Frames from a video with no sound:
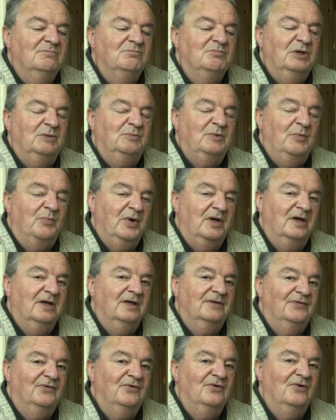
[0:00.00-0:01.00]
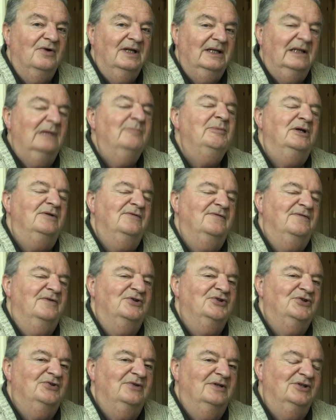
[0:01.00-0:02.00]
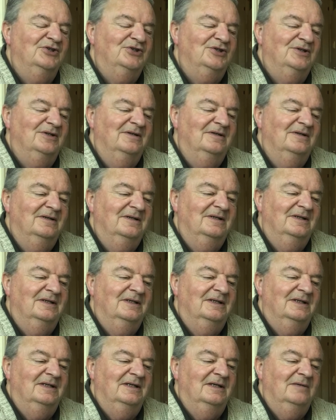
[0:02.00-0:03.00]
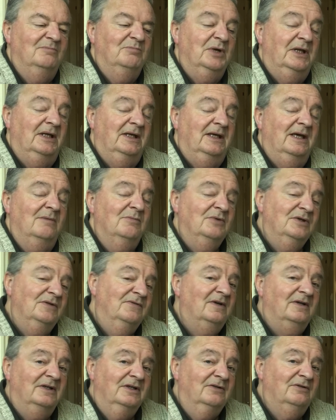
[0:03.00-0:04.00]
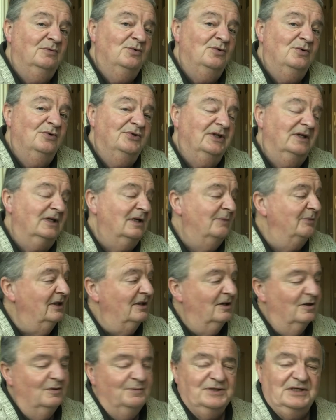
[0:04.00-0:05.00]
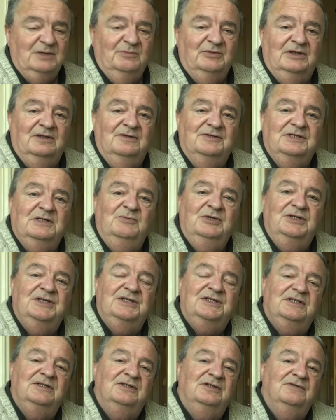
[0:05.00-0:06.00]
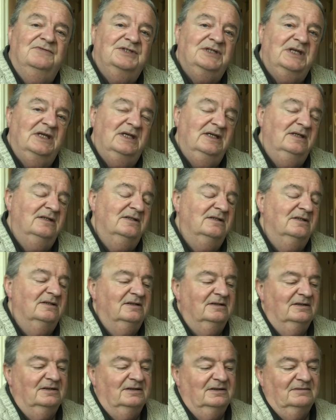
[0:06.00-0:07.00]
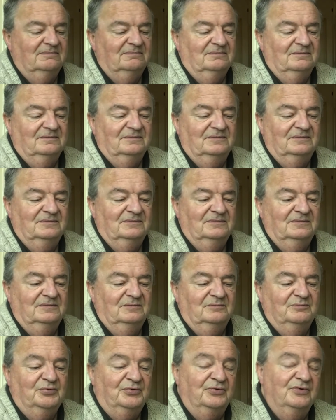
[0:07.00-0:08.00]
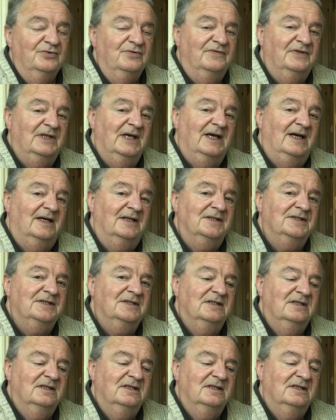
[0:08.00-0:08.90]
be prepared for a little bit of frustration. But it can be very rewarding. I mean, I hope some of those images that you've seen prove that.